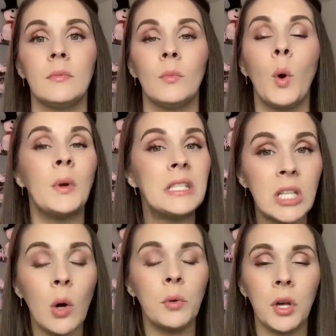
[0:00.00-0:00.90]
What we
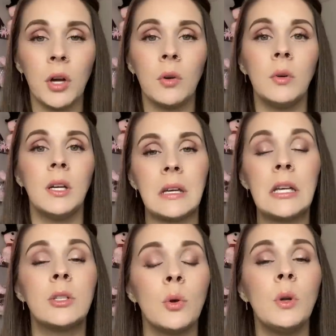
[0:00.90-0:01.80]
don't know
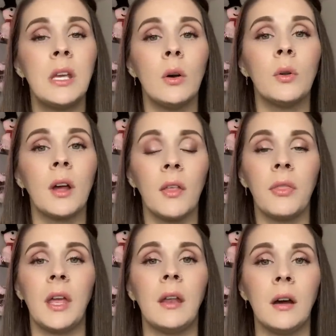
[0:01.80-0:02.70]
is who killed
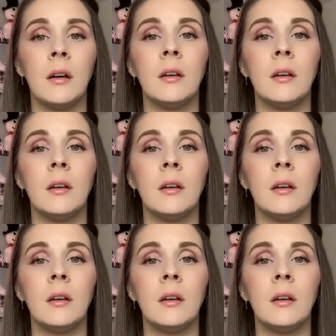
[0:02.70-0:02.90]
Athena.